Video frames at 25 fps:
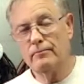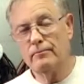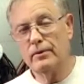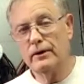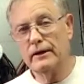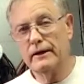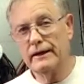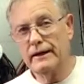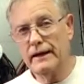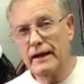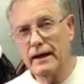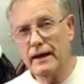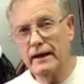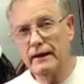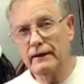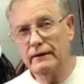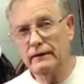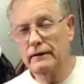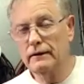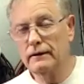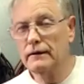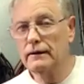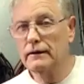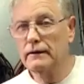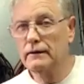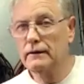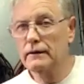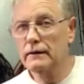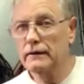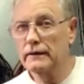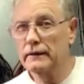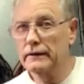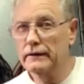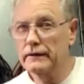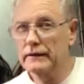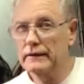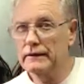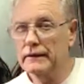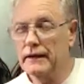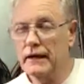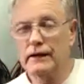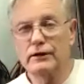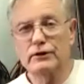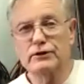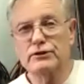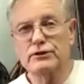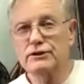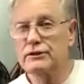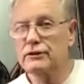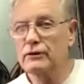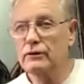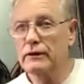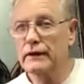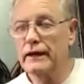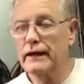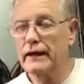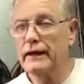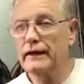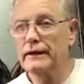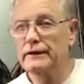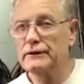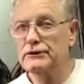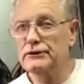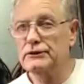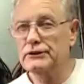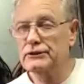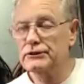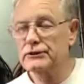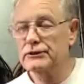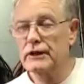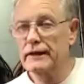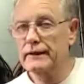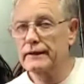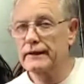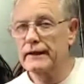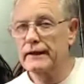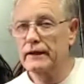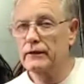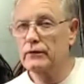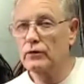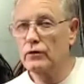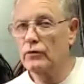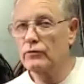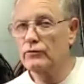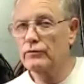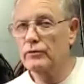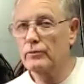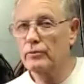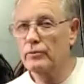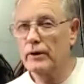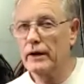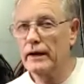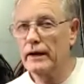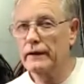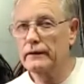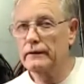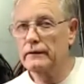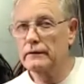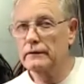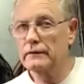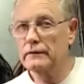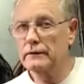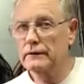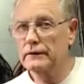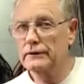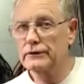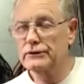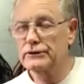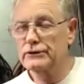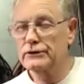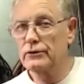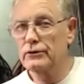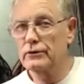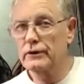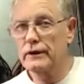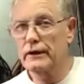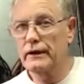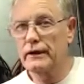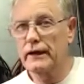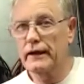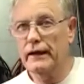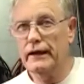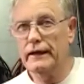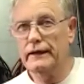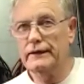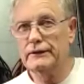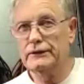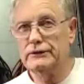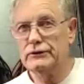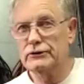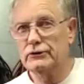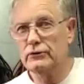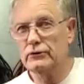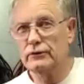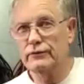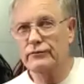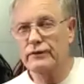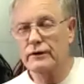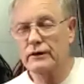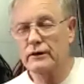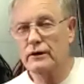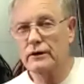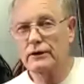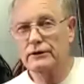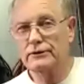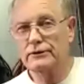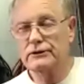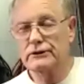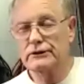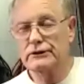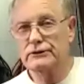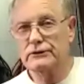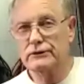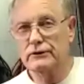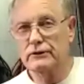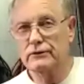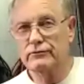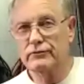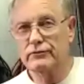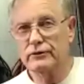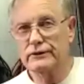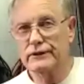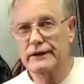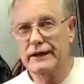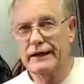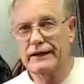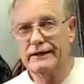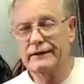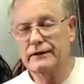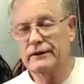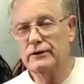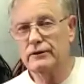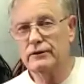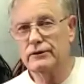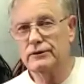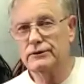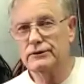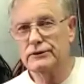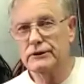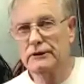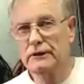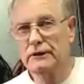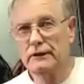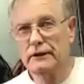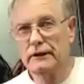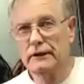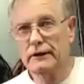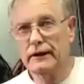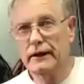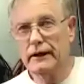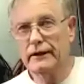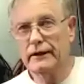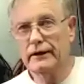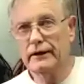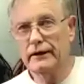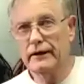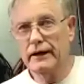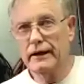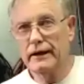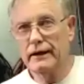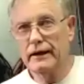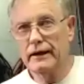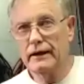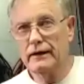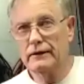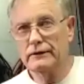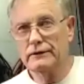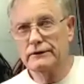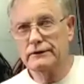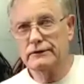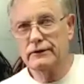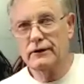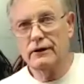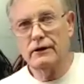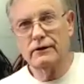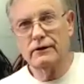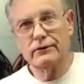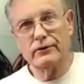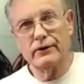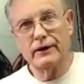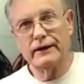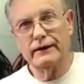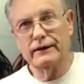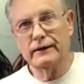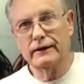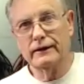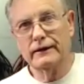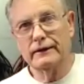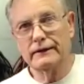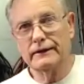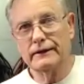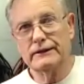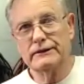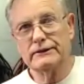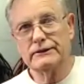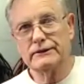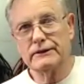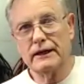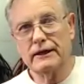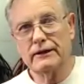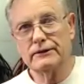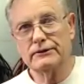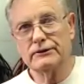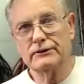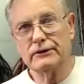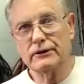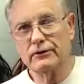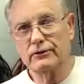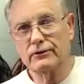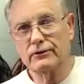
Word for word: But again, the tires still age, just like that loaf of bread, they're still going to age. So if the car sits there for 10 years and you get it out, say, oh, great, these tires are